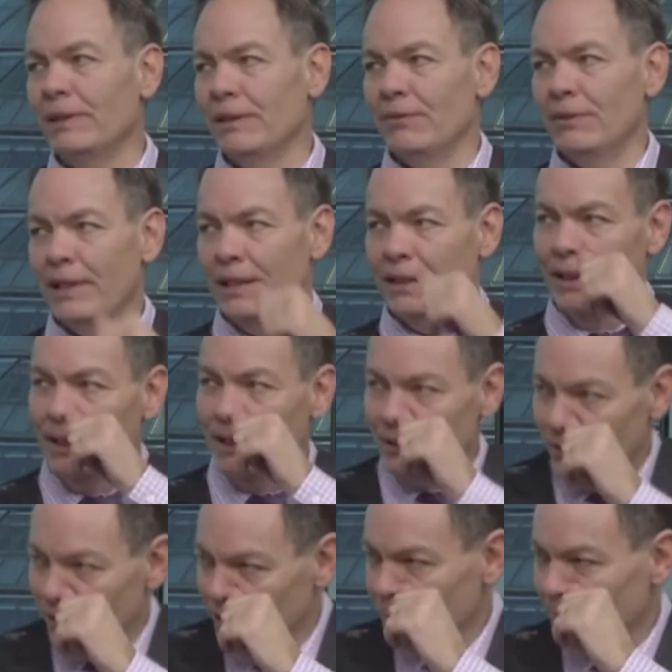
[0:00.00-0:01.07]
dividend?
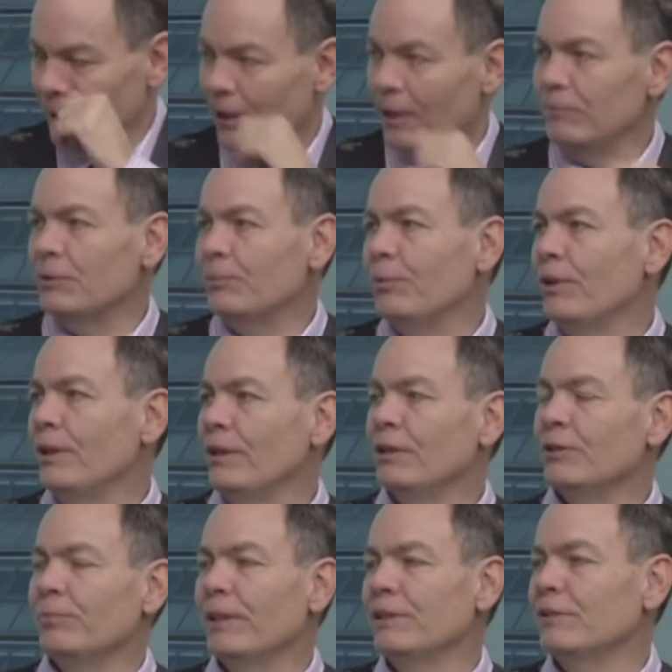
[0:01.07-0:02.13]
So this becomes a pretty
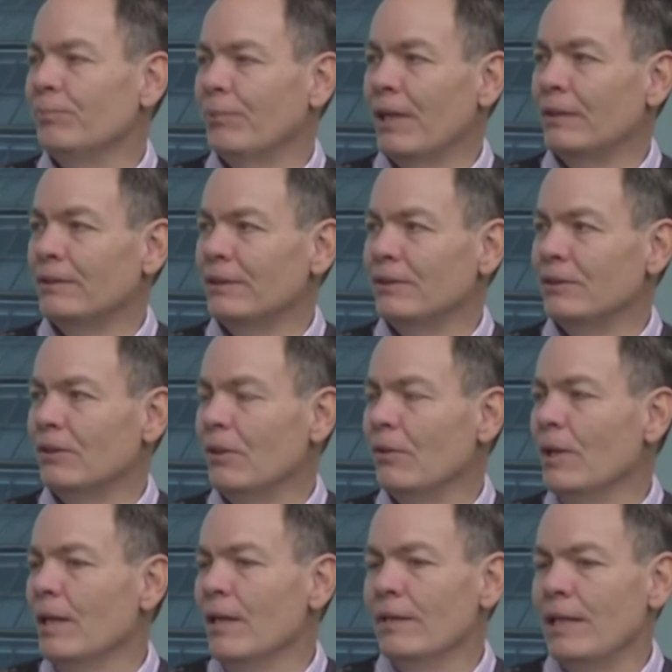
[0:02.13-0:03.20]
expensive process. So
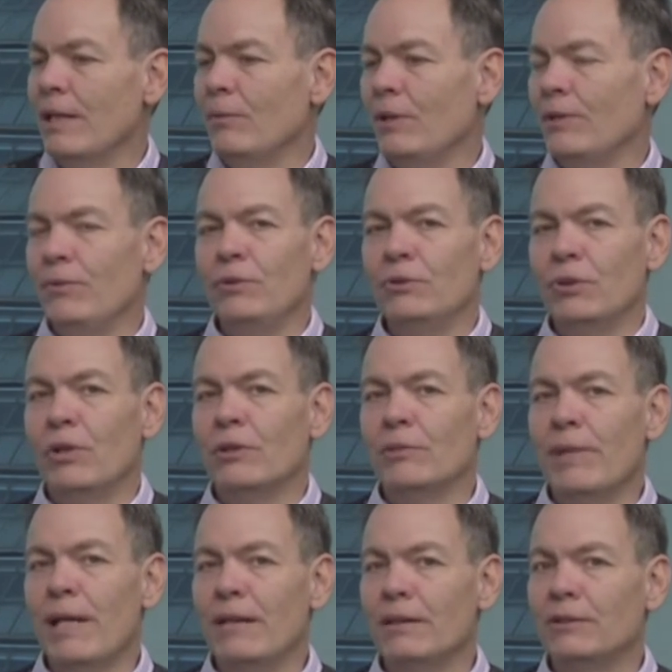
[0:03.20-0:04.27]
if you told
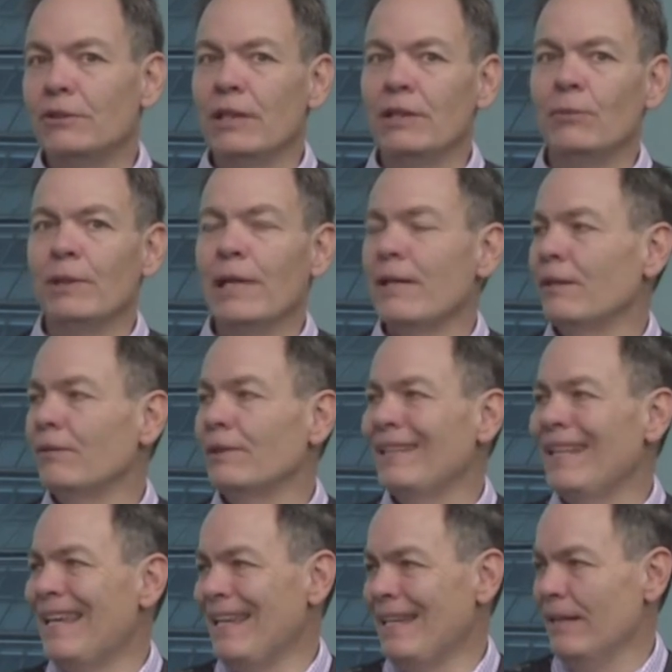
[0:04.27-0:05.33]
them, hey, let's send one out every
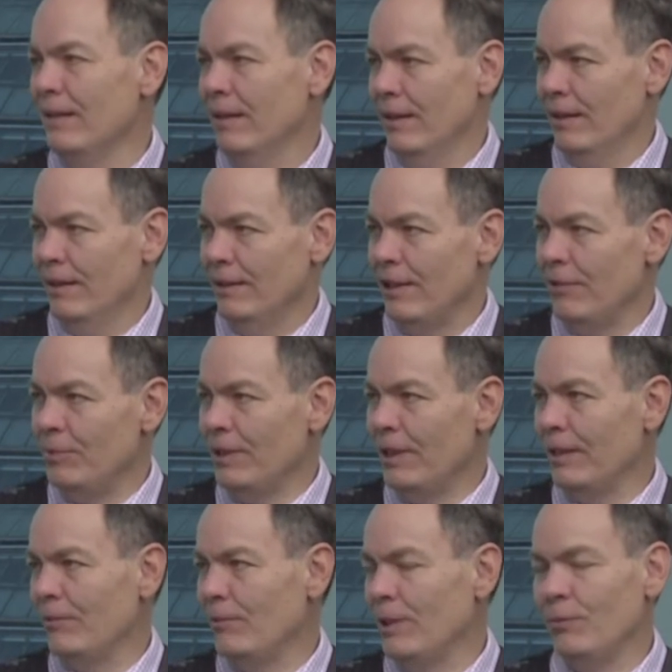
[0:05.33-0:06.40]
day, they'd be
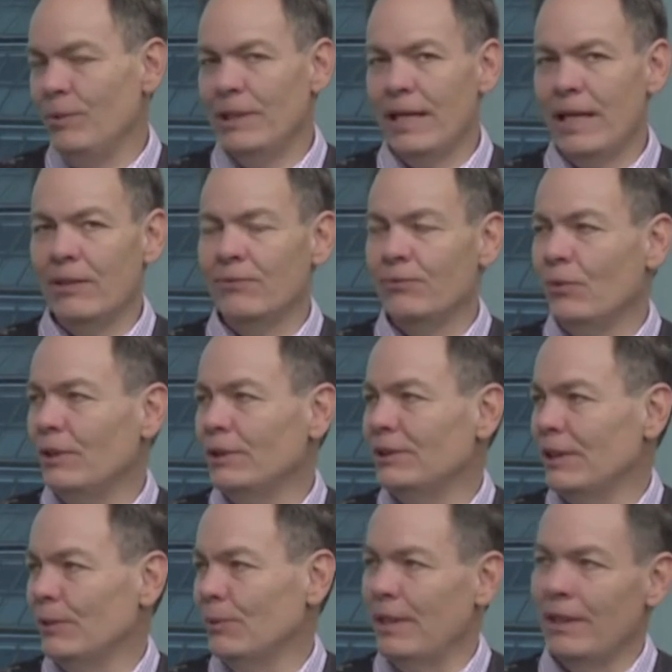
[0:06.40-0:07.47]
like, wait, we can't afford to
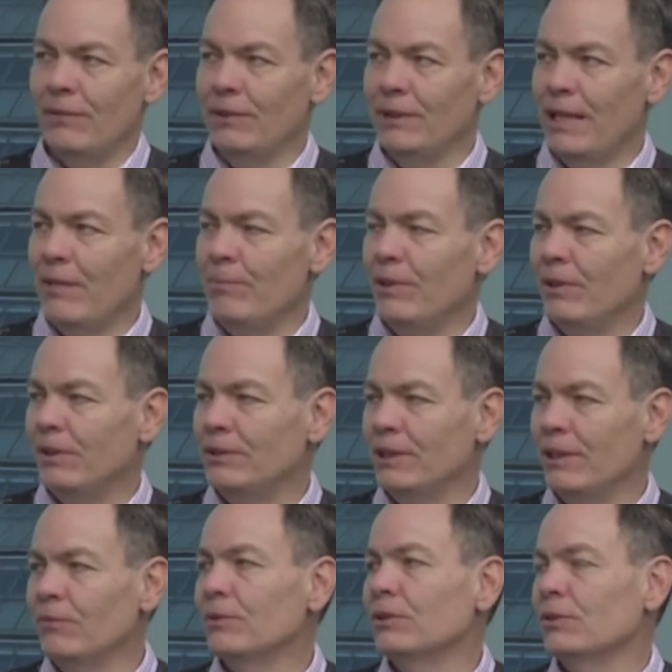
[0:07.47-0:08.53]
send one out every day, because the
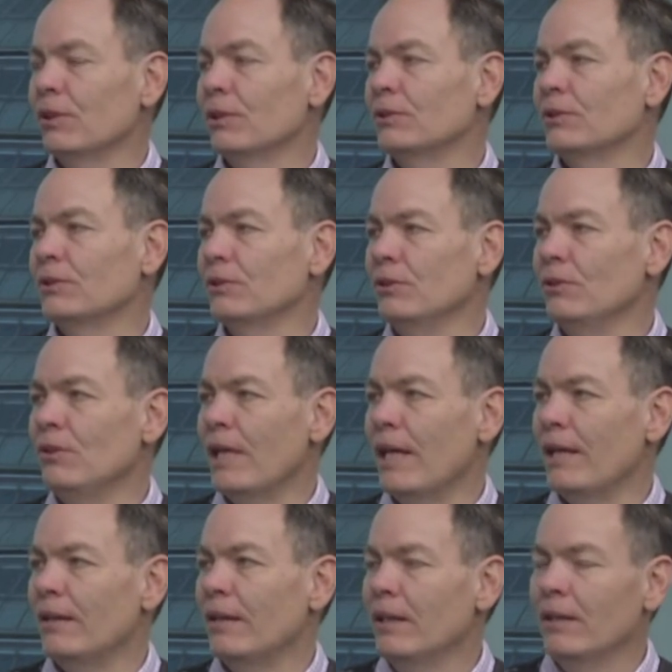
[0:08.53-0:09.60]
infrastructure to do that